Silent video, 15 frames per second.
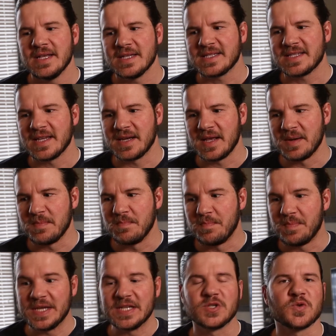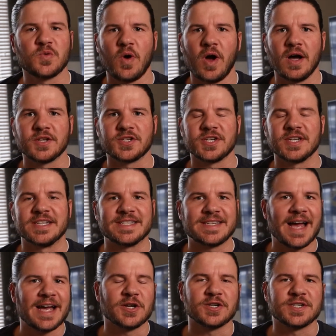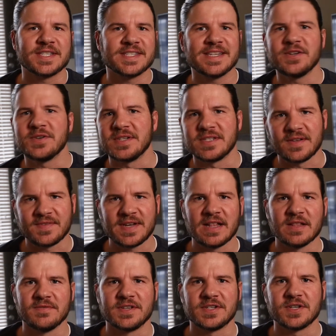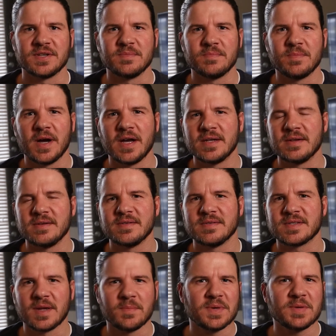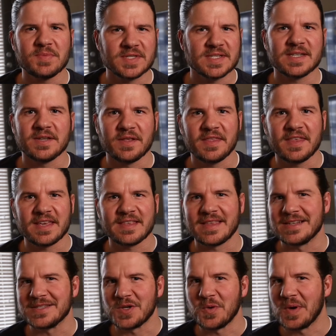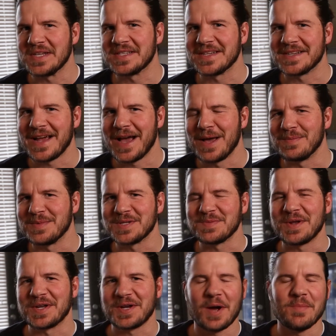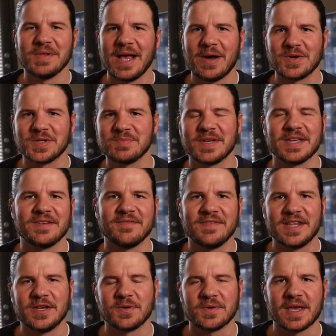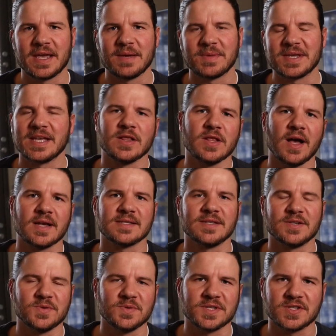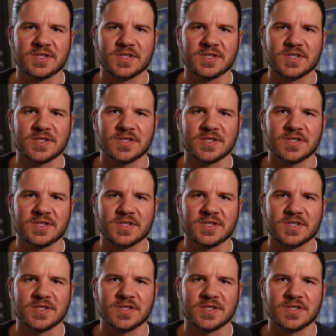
sit and binge watch an entire series of television. But some people still think that it's a waste of time to spend a couple hours playing a video game and get lost into a